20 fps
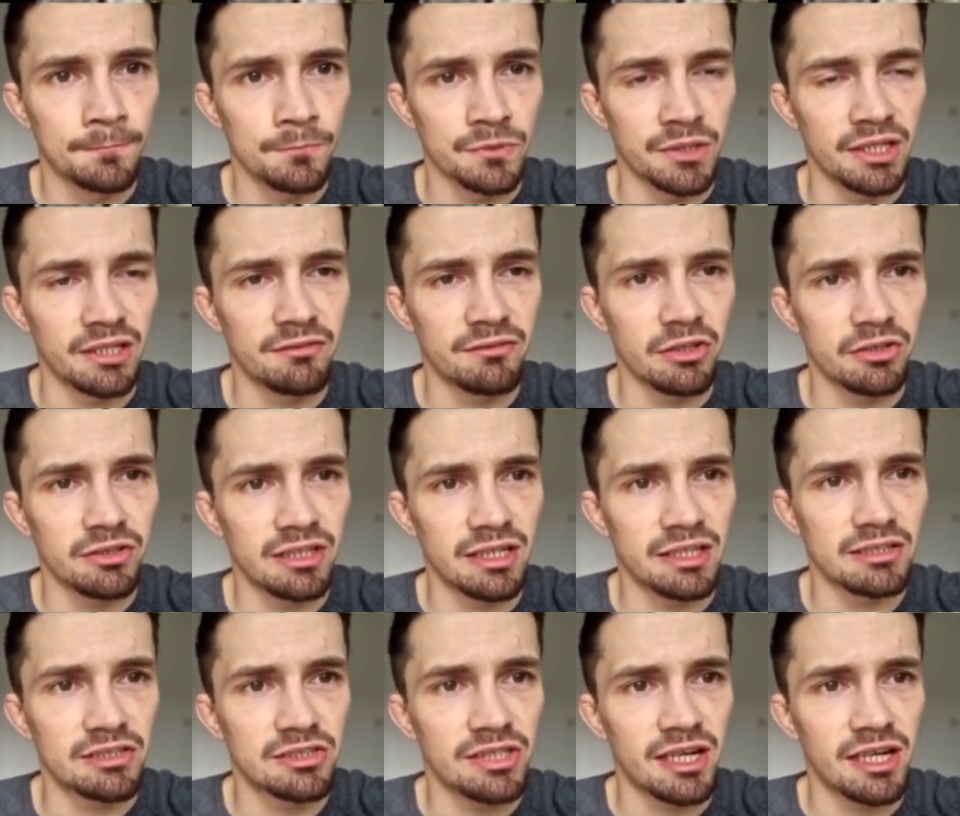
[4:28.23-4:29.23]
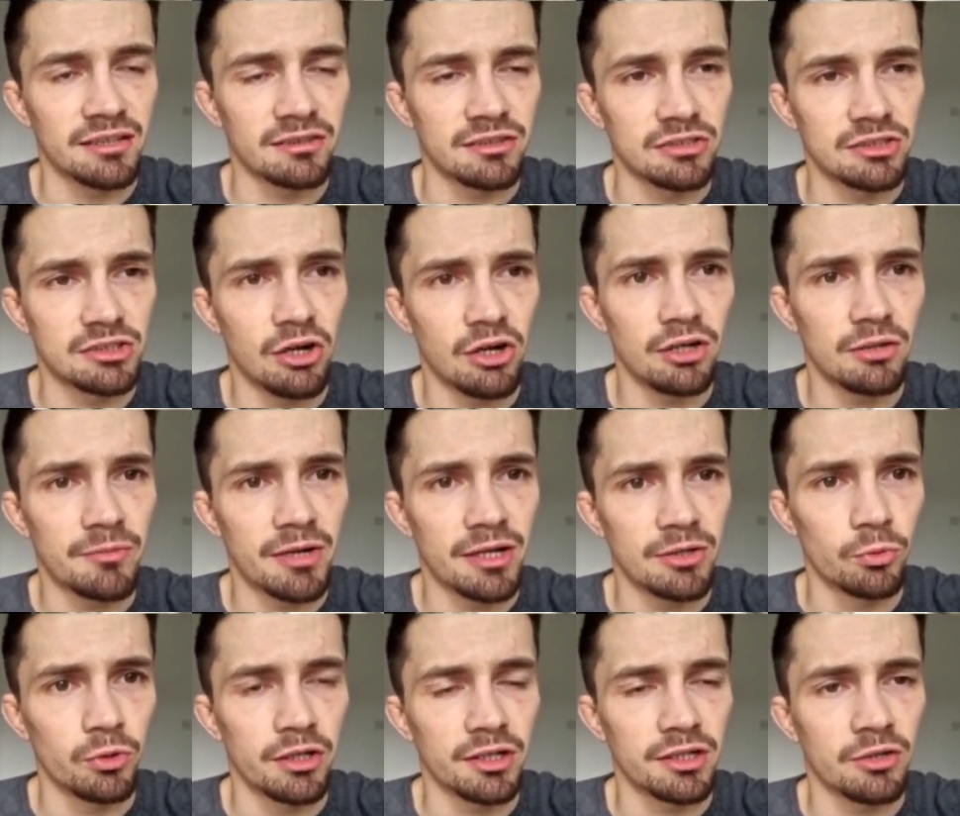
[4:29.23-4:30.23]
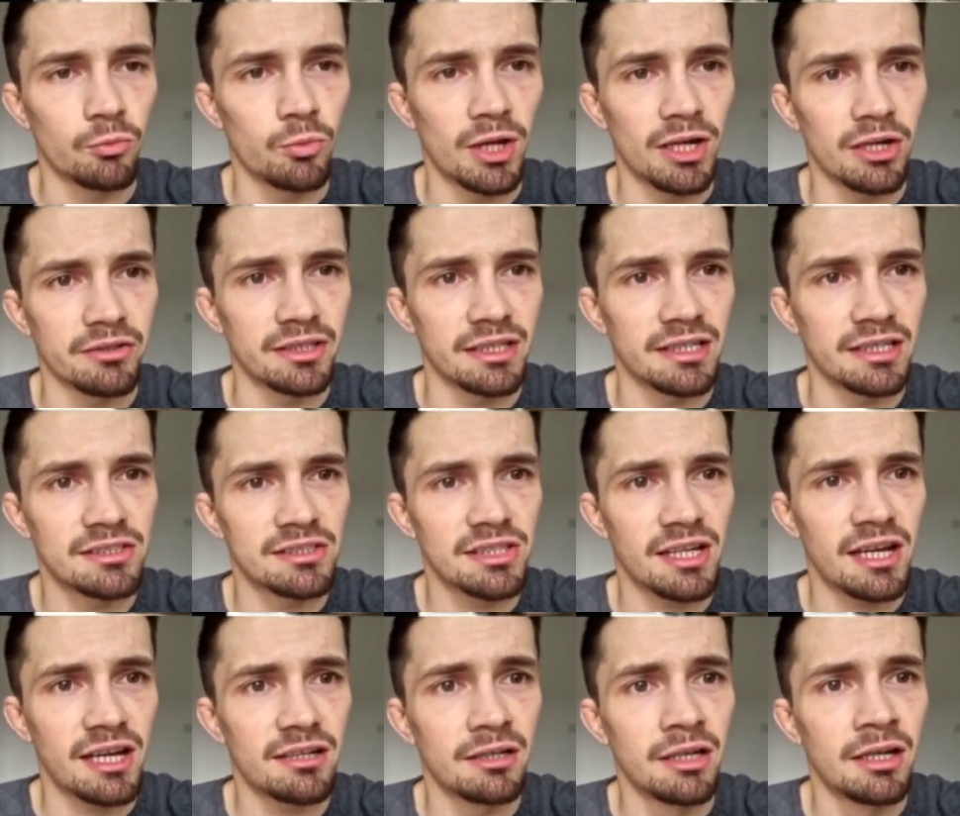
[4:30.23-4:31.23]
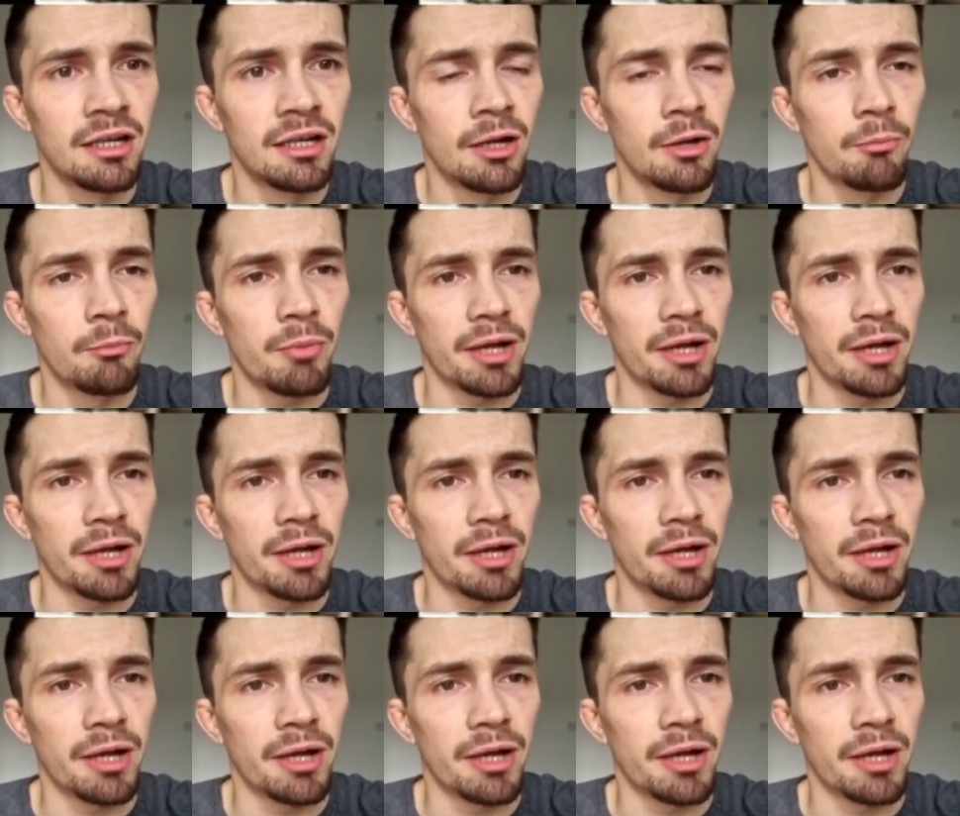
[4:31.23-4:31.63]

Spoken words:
Even on the inside, the taller man working well on the inside by